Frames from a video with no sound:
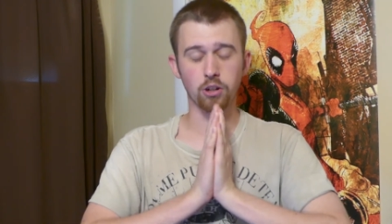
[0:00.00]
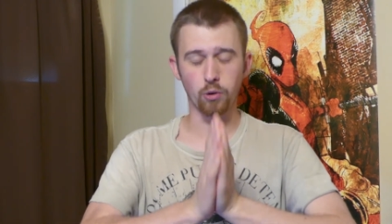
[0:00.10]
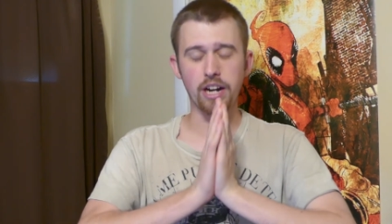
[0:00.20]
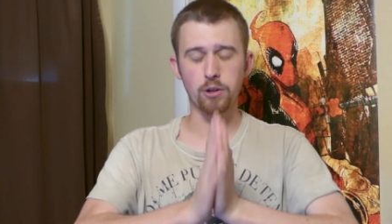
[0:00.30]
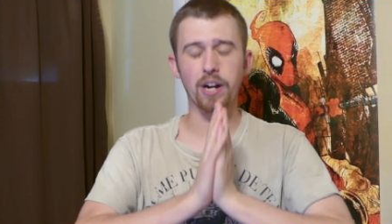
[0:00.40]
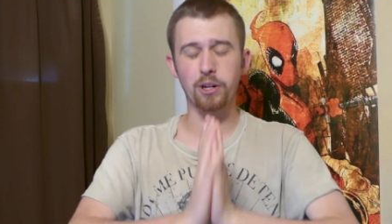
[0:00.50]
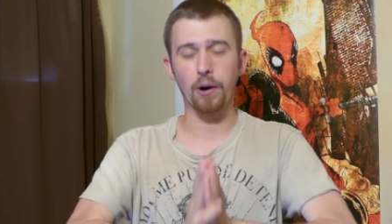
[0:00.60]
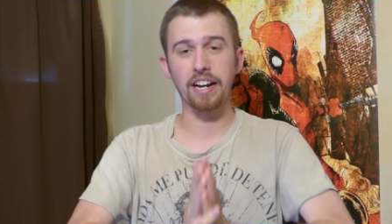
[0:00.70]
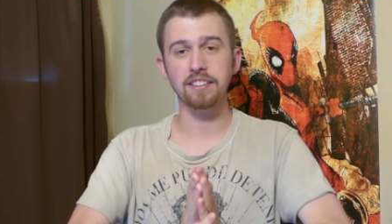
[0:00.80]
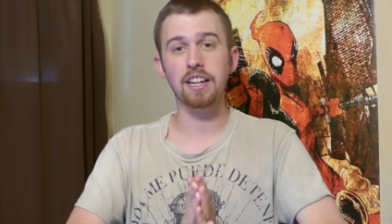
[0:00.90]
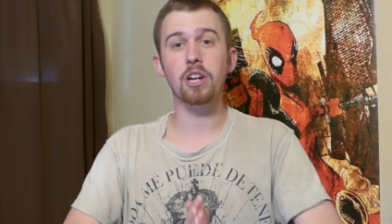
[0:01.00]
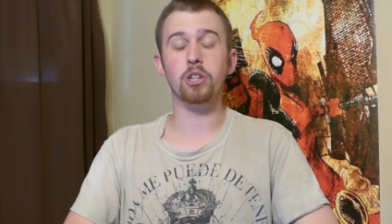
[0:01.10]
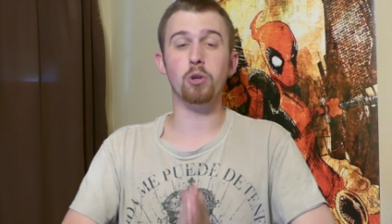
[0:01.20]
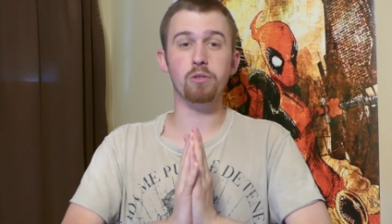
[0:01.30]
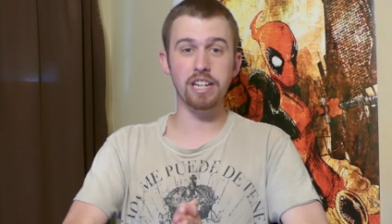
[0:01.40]
Great, great, great
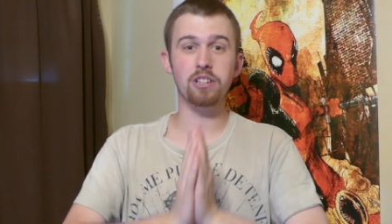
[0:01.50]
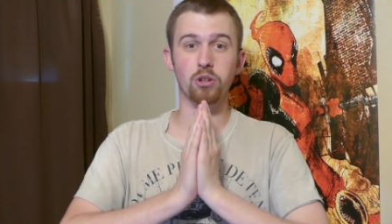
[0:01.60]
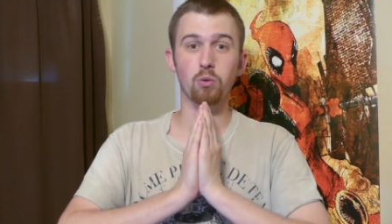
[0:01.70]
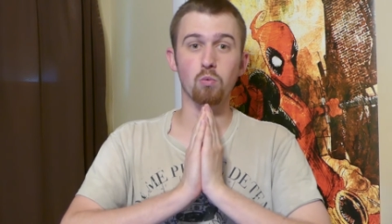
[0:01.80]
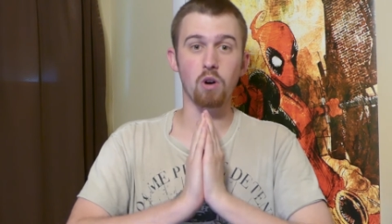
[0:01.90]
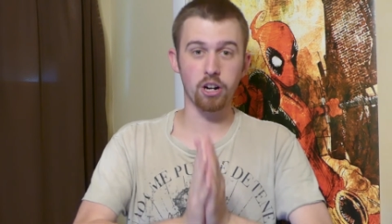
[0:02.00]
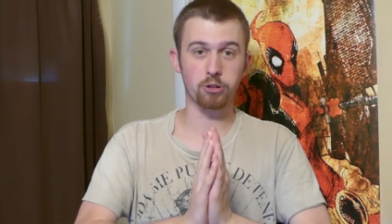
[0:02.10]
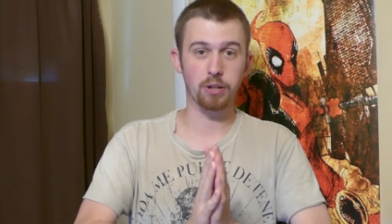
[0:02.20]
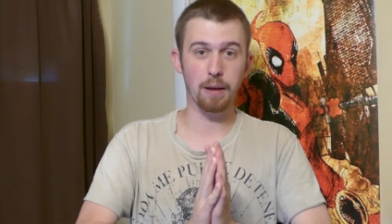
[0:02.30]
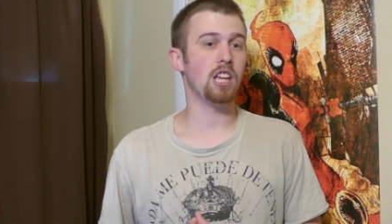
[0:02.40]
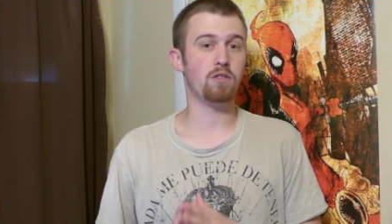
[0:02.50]
you need to watch them.